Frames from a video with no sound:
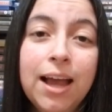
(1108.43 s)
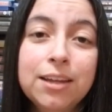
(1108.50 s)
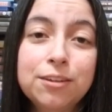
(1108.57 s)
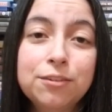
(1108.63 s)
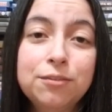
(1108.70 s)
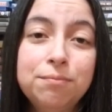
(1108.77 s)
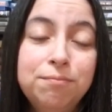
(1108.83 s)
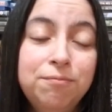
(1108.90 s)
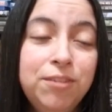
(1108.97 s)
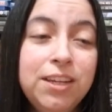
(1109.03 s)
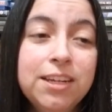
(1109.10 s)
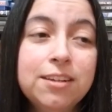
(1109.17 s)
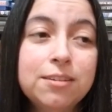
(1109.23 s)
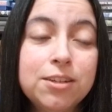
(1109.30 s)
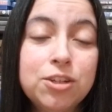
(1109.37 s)
I
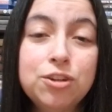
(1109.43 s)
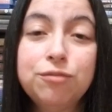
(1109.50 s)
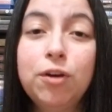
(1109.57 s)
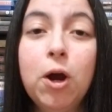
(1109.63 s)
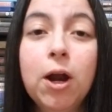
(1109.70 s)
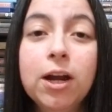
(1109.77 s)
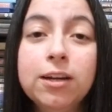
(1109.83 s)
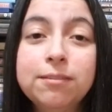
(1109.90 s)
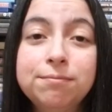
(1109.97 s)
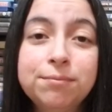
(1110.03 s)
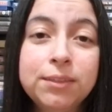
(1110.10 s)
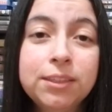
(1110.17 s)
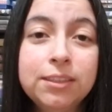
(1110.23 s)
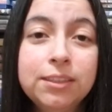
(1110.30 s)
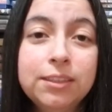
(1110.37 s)
defeated Jafar.
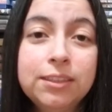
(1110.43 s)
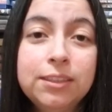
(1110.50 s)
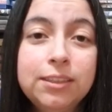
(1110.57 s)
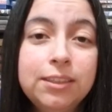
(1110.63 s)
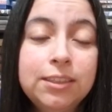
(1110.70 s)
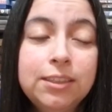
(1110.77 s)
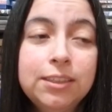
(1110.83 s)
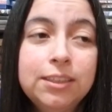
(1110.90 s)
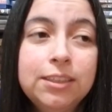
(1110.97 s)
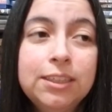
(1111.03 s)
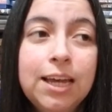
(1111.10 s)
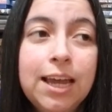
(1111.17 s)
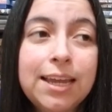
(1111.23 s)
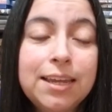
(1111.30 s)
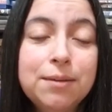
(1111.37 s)

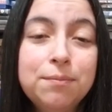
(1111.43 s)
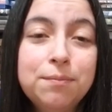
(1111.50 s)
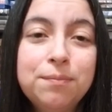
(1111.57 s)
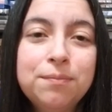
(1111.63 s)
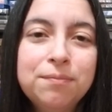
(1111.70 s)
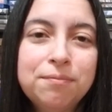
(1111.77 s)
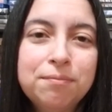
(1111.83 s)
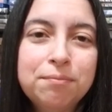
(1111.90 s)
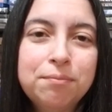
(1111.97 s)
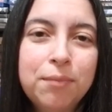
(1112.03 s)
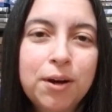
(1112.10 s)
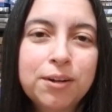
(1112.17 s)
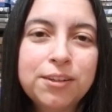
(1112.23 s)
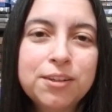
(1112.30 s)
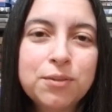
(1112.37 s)
I can
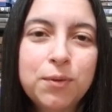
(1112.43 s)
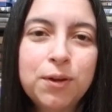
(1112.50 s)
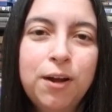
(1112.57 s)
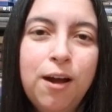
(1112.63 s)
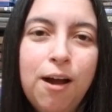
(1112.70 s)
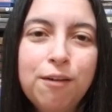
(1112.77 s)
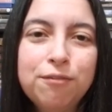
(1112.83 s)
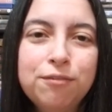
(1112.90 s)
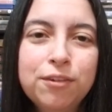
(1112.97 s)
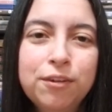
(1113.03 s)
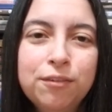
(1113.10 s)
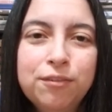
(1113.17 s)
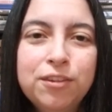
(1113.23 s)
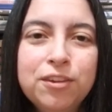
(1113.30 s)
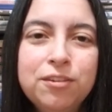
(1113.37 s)
mark this one off
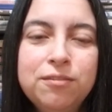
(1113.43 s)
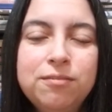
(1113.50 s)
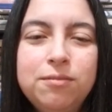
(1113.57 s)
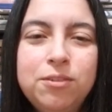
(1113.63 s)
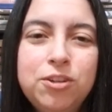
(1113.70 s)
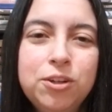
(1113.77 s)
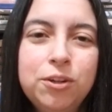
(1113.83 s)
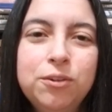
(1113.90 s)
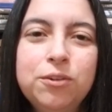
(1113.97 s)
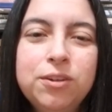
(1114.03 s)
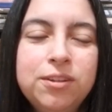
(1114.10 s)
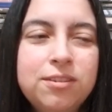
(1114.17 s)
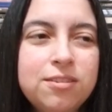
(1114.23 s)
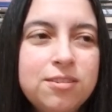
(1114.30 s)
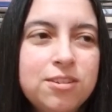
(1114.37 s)
of the
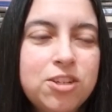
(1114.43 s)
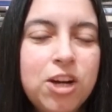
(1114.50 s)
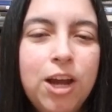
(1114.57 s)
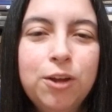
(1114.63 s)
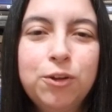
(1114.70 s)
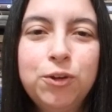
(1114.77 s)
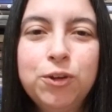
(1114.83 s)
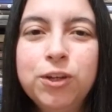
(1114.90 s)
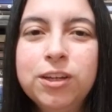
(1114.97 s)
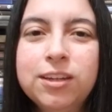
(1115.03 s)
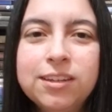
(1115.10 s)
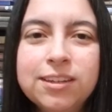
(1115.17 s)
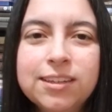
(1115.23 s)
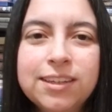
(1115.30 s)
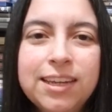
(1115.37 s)
children's
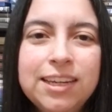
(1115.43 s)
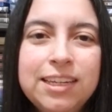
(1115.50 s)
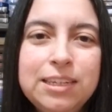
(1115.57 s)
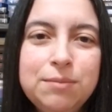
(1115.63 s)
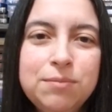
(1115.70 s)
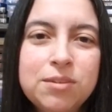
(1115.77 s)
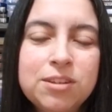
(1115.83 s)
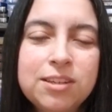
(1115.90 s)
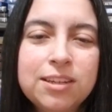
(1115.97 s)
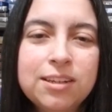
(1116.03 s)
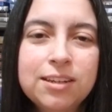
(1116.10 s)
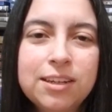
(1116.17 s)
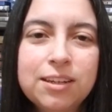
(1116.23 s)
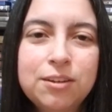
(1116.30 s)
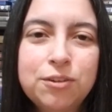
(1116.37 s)
childhood games
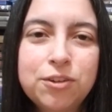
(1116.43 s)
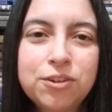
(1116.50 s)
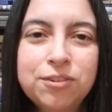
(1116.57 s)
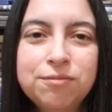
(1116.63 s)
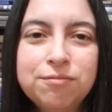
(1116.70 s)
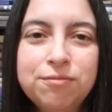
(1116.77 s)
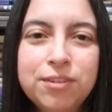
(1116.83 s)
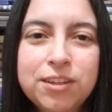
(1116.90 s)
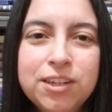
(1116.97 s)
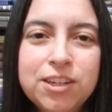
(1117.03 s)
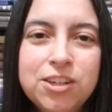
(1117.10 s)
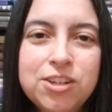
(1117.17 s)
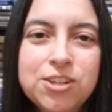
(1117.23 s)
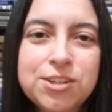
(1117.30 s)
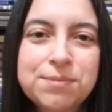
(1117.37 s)
that I couldn't
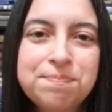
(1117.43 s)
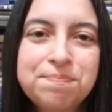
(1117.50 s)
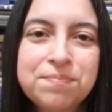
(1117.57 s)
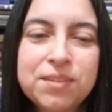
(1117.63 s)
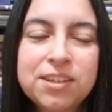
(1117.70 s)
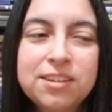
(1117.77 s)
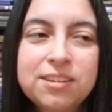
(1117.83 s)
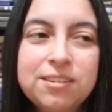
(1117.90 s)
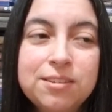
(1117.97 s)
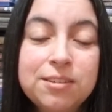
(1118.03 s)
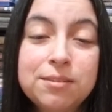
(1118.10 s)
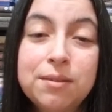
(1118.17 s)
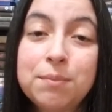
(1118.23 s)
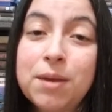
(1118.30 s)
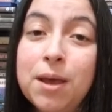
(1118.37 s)
finish, and
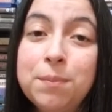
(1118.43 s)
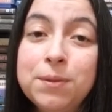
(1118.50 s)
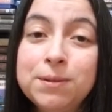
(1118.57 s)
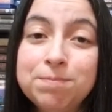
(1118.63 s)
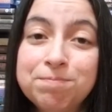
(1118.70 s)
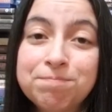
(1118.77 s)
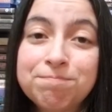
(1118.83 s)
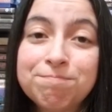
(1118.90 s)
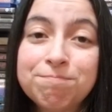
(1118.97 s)
I'm happy.